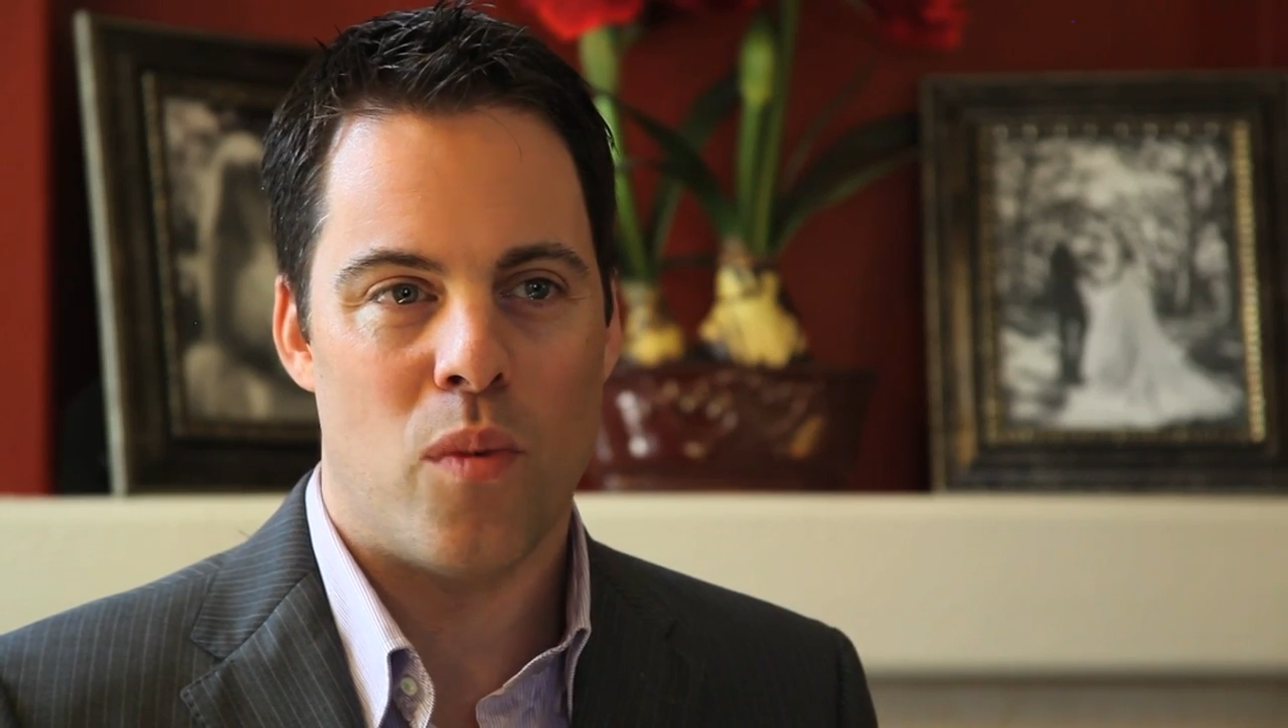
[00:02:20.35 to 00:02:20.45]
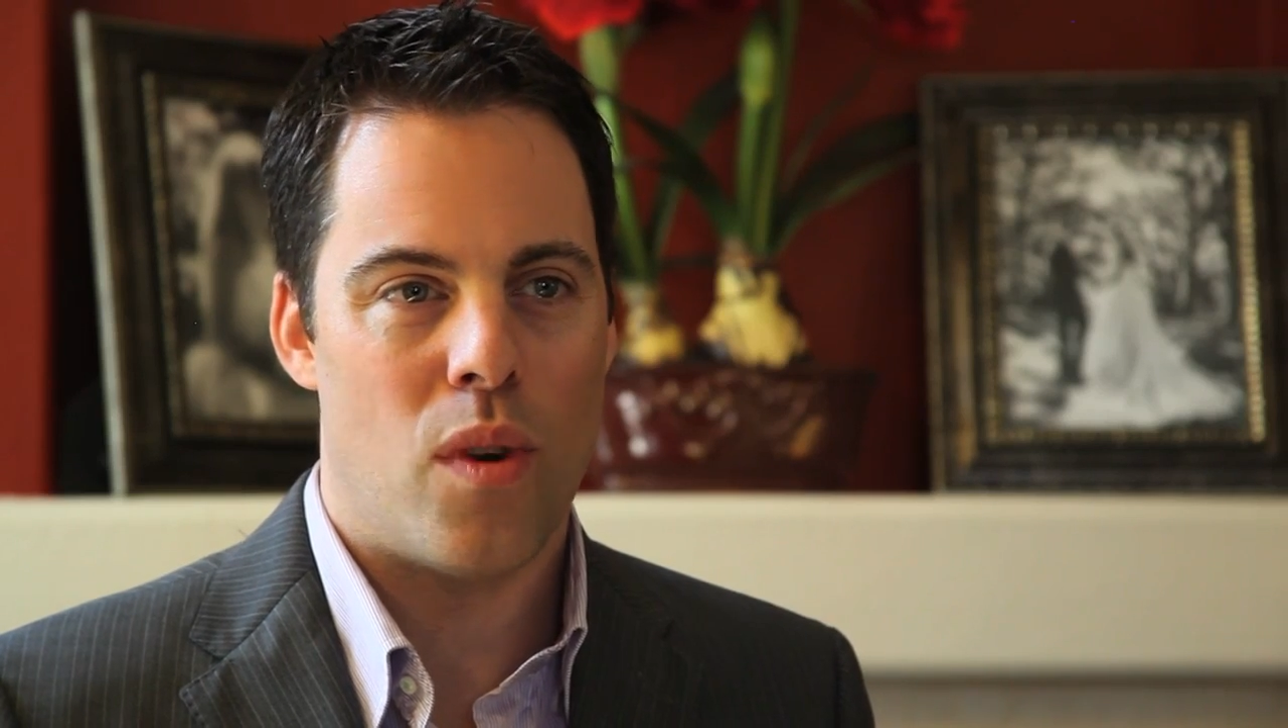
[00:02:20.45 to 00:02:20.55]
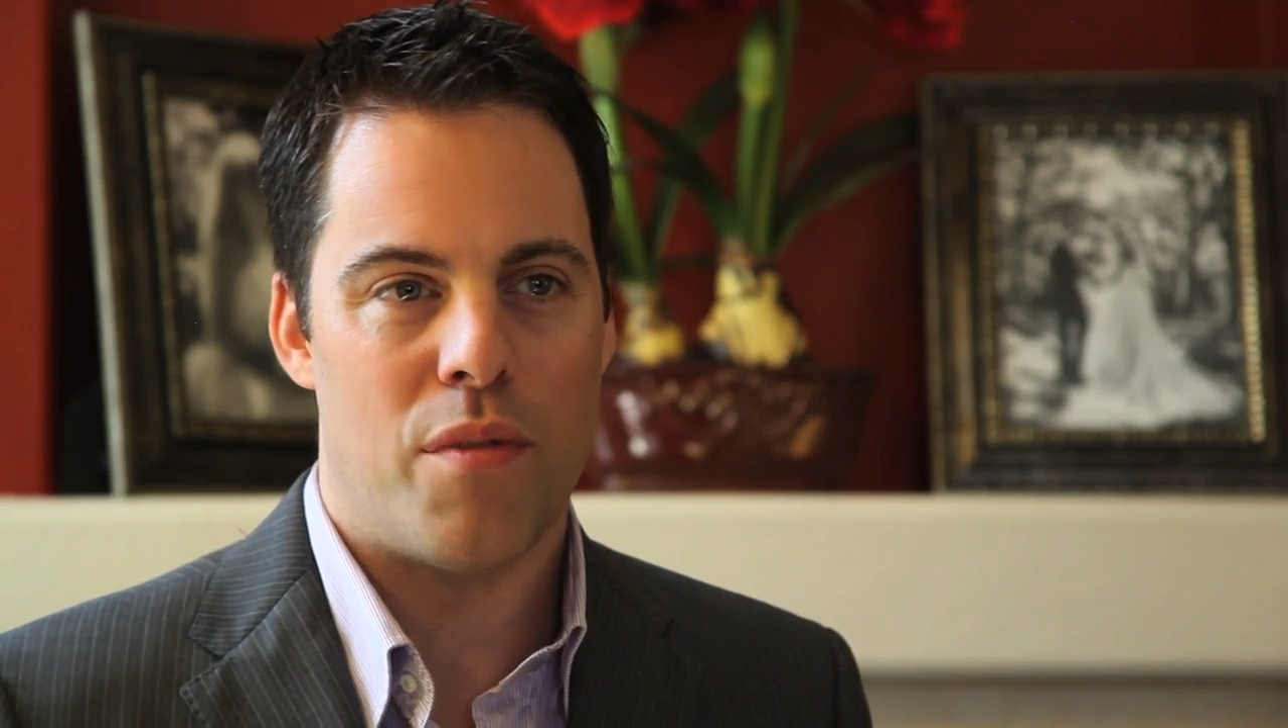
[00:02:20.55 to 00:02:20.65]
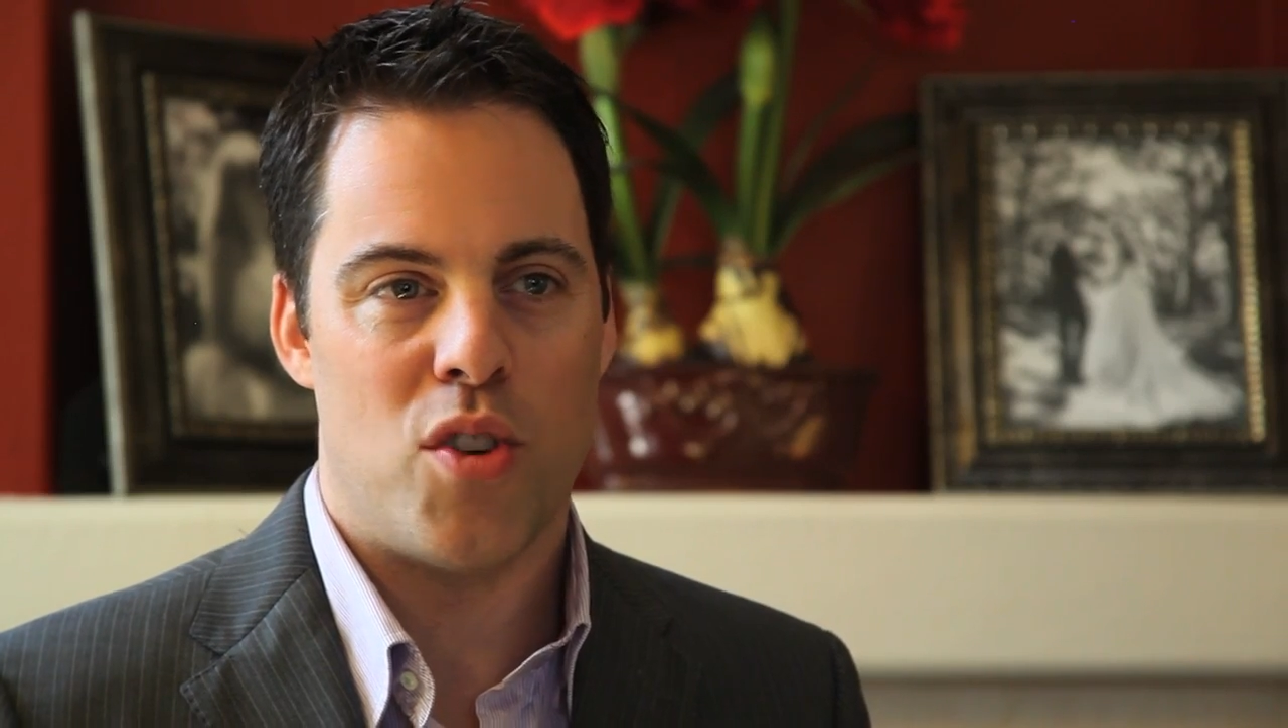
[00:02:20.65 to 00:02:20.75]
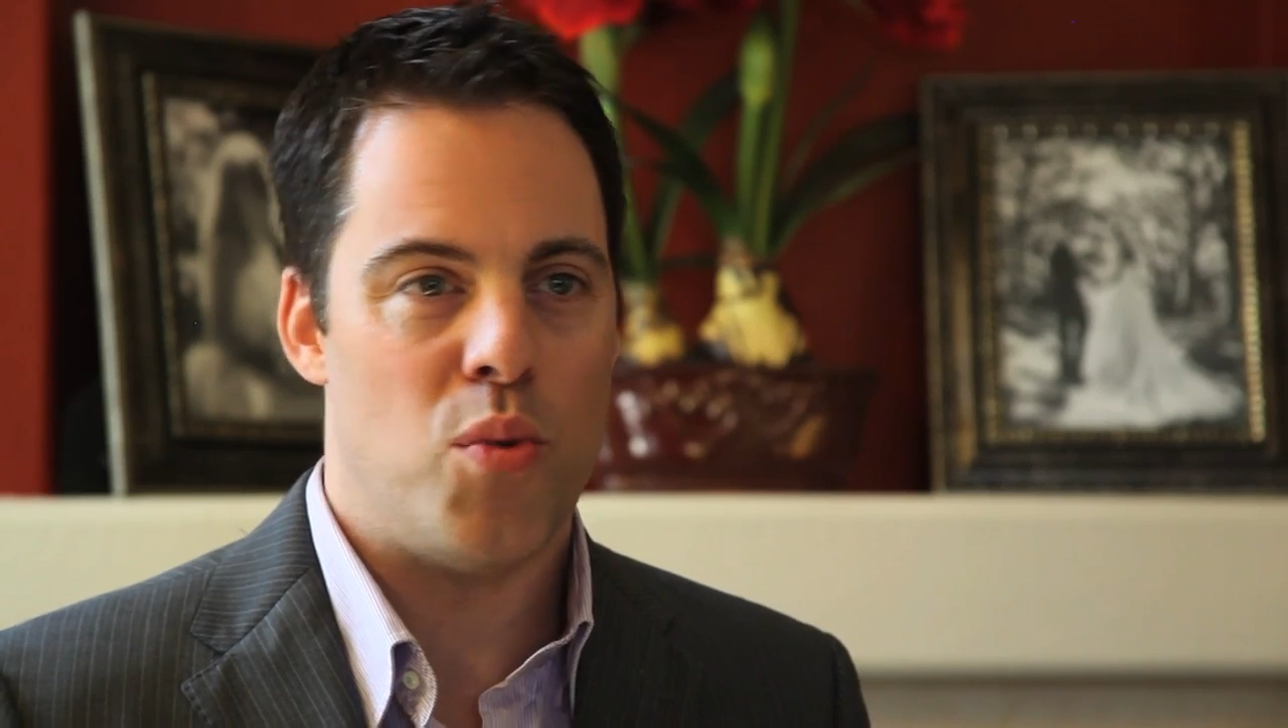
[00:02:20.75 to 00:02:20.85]

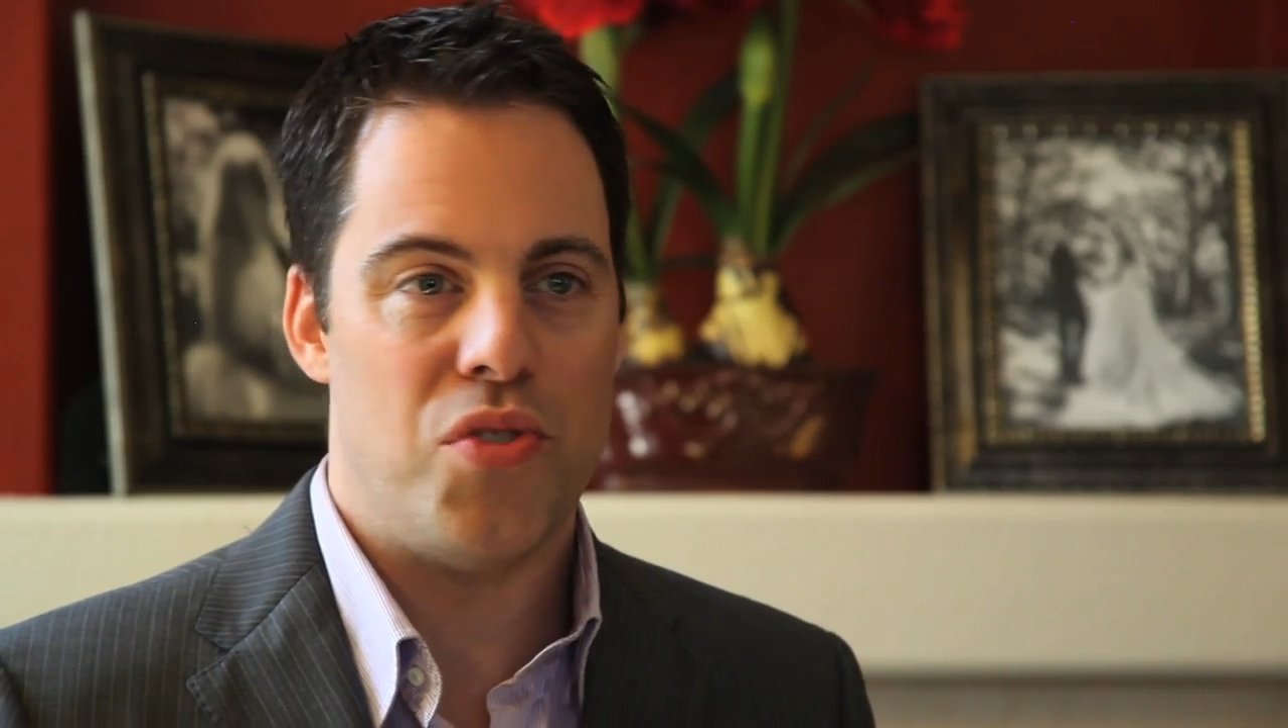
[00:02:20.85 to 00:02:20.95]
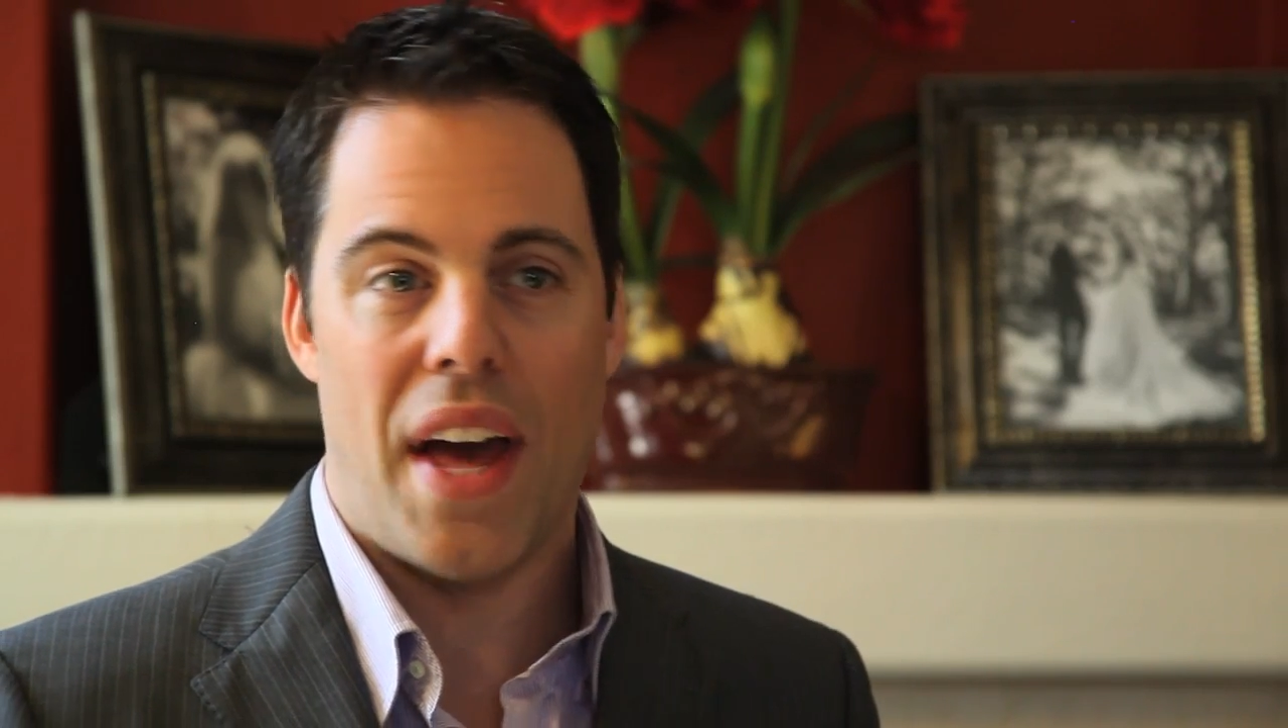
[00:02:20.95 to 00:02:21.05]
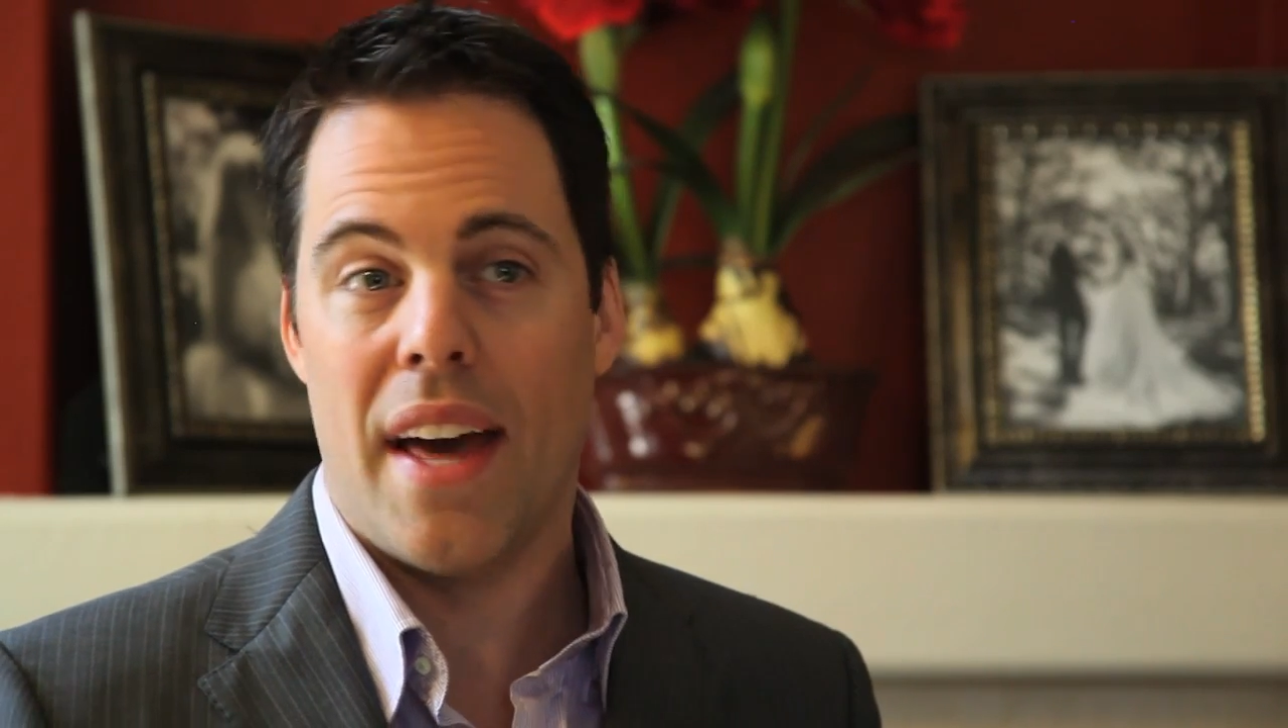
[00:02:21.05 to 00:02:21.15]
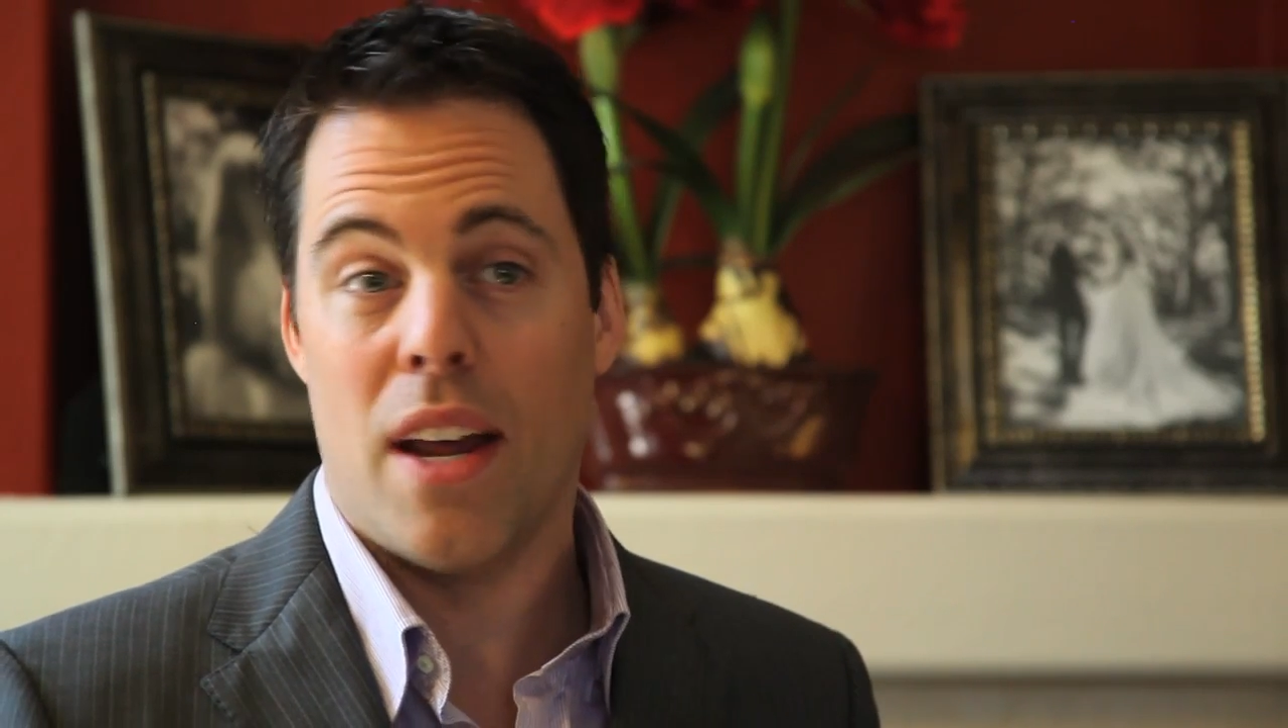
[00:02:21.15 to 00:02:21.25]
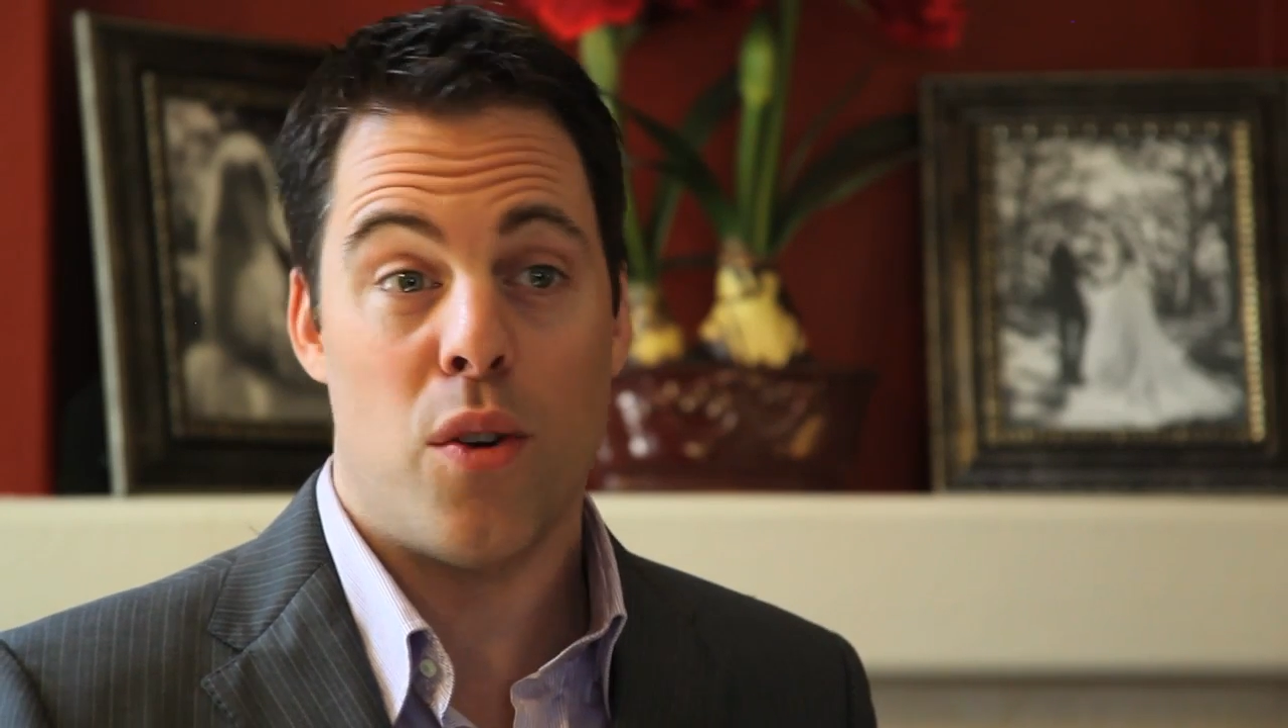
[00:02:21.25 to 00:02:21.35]
wherever she was at,